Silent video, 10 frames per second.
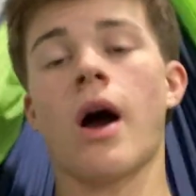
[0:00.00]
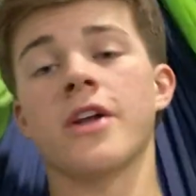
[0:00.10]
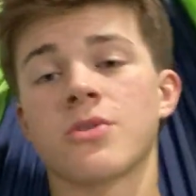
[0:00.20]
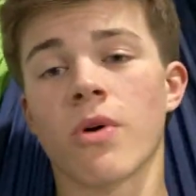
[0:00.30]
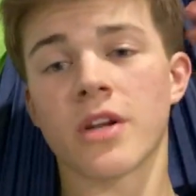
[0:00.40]
I
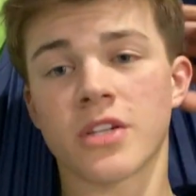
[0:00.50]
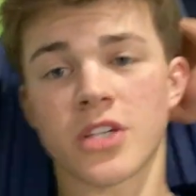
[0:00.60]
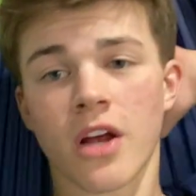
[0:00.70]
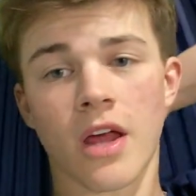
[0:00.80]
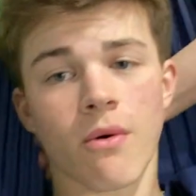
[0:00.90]
just wanted to
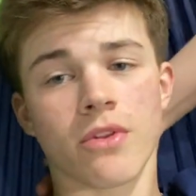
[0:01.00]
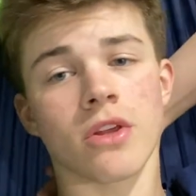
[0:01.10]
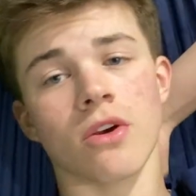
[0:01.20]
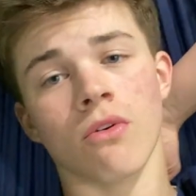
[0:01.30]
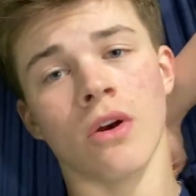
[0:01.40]
share that with
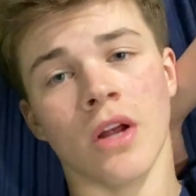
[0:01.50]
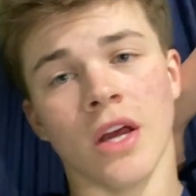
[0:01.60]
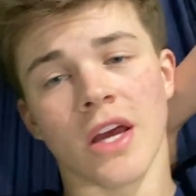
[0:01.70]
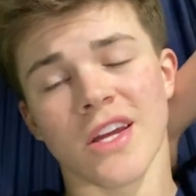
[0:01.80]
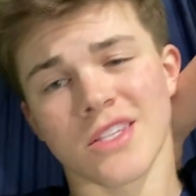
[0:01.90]
you.
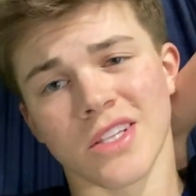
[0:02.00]
It's